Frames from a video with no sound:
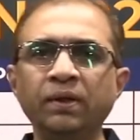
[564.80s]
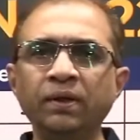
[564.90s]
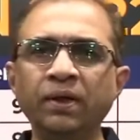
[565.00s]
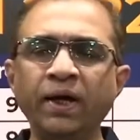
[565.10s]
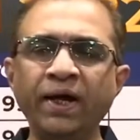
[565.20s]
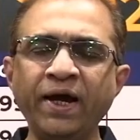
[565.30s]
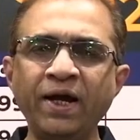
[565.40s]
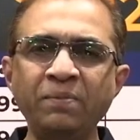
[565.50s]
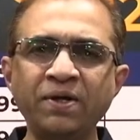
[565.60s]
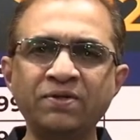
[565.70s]
the
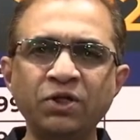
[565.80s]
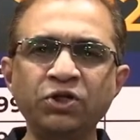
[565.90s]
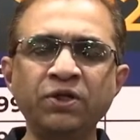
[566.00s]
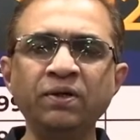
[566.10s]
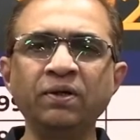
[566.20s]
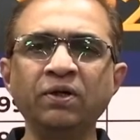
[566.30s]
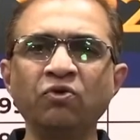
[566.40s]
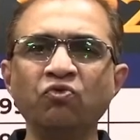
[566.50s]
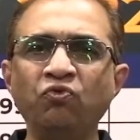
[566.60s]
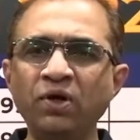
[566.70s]
academic session
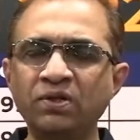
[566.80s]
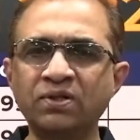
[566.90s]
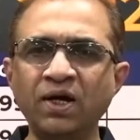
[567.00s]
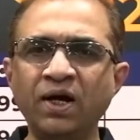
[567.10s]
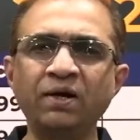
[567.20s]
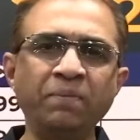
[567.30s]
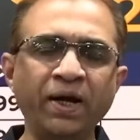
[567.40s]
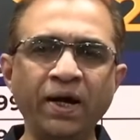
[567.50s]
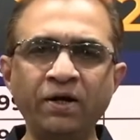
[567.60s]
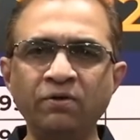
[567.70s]
will start by
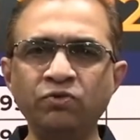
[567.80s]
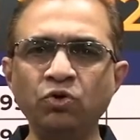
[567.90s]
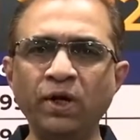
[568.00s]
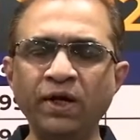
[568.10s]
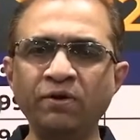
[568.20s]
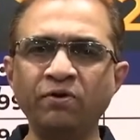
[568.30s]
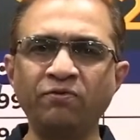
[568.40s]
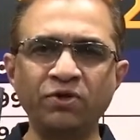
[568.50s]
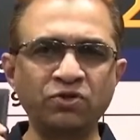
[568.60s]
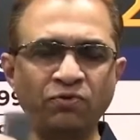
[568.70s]
end of July,
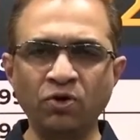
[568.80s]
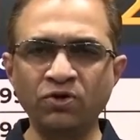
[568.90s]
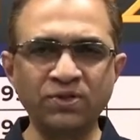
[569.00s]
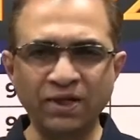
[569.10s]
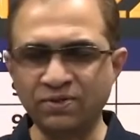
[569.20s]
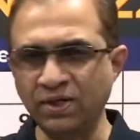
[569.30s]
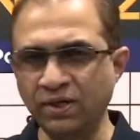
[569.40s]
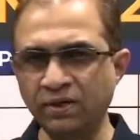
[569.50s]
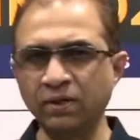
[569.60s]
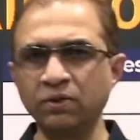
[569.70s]
1st of August next
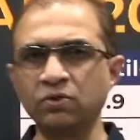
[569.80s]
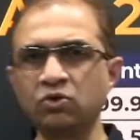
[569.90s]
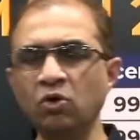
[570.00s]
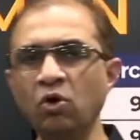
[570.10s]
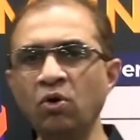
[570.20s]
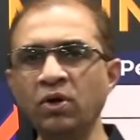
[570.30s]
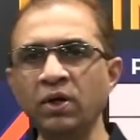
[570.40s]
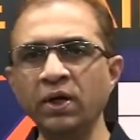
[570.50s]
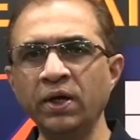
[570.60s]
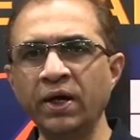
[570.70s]
year. So,
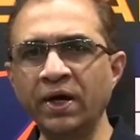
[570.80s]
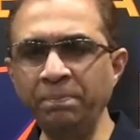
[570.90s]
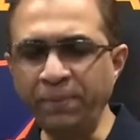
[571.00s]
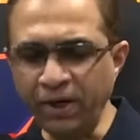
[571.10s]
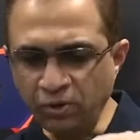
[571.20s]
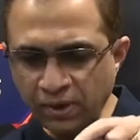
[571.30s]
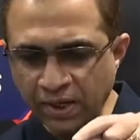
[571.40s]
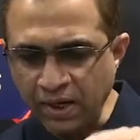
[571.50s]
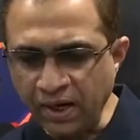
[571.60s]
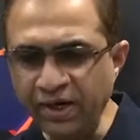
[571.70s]
compared to the
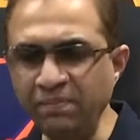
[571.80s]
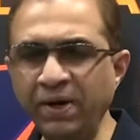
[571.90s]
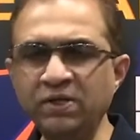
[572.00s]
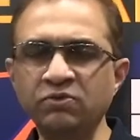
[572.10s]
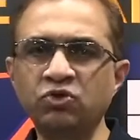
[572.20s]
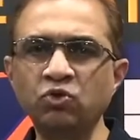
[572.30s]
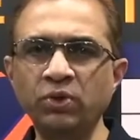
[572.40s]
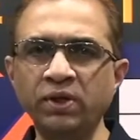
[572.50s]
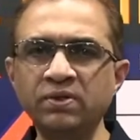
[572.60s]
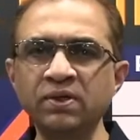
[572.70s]
current batch of
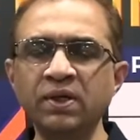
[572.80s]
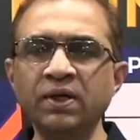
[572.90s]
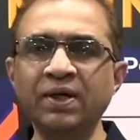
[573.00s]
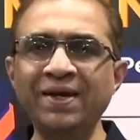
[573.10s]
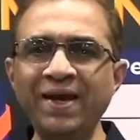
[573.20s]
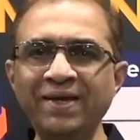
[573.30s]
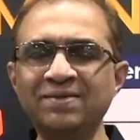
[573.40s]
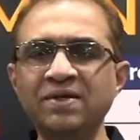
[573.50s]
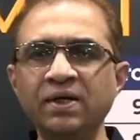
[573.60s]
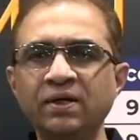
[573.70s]
students,
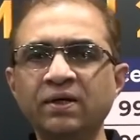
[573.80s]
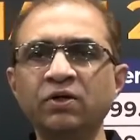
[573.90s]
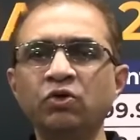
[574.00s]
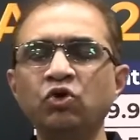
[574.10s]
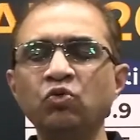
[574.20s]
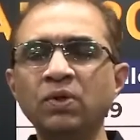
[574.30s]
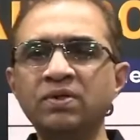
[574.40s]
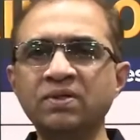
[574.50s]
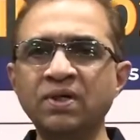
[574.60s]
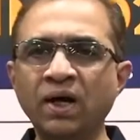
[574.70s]
next year you will
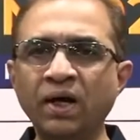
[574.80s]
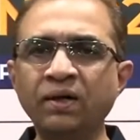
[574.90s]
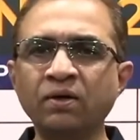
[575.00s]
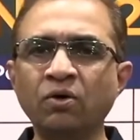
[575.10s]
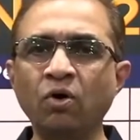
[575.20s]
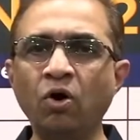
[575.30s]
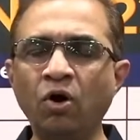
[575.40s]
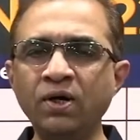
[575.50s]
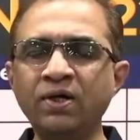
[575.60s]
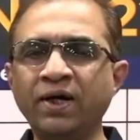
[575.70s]
start
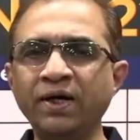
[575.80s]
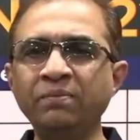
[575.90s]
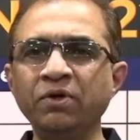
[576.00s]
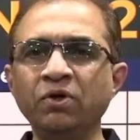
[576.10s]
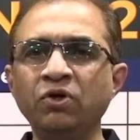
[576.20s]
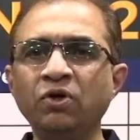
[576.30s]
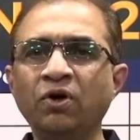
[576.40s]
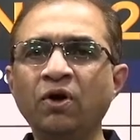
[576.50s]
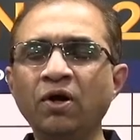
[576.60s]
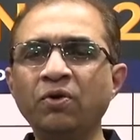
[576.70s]
on time. You are
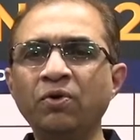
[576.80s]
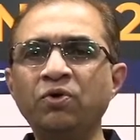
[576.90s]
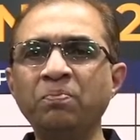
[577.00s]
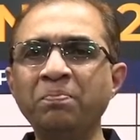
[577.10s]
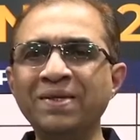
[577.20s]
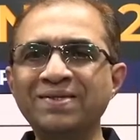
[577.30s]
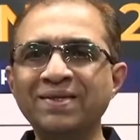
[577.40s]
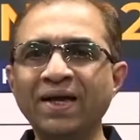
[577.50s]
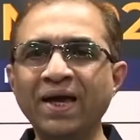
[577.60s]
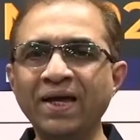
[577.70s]
not going to
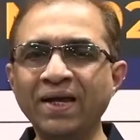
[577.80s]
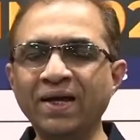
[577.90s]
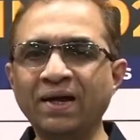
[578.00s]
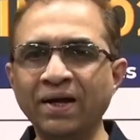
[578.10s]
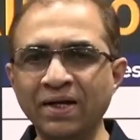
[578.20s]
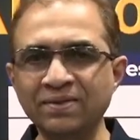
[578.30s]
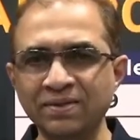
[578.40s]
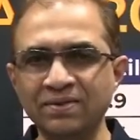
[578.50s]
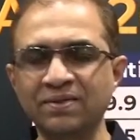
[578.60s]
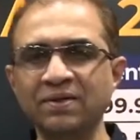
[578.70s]
miss any
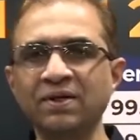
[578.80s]
classes.